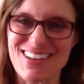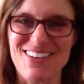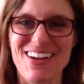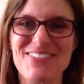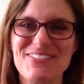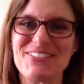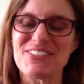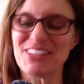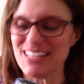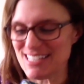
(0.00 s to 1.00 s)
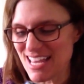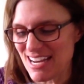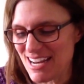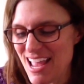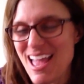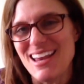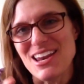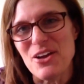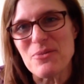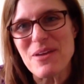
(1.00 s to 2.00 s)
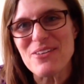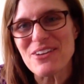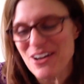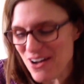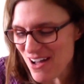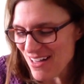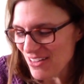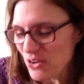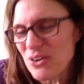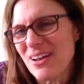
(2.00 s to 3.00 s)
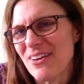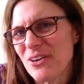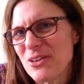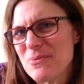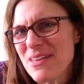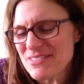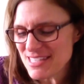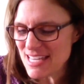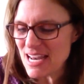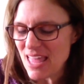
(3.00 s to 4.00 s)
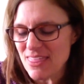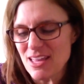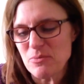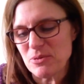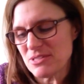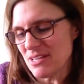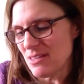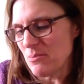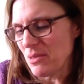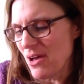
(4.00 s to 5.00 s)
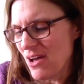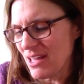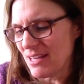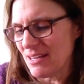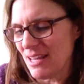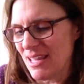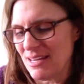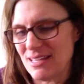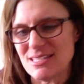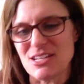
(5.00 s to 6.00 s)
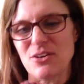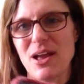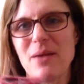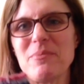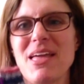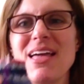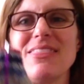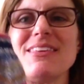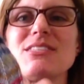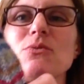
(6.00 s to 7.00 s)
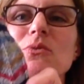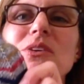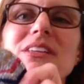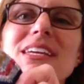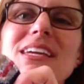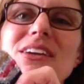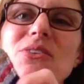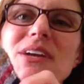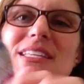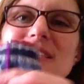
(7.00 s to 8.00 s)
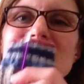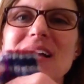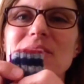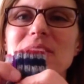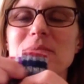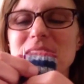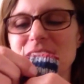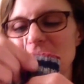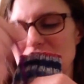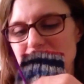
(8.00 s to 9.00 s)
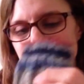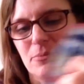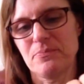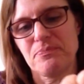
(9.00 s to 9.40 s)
So I'm really excited. Now you may recall, or you may have seen, I think I posted on the blog and Instagram, this really great sock. Why my needle in there?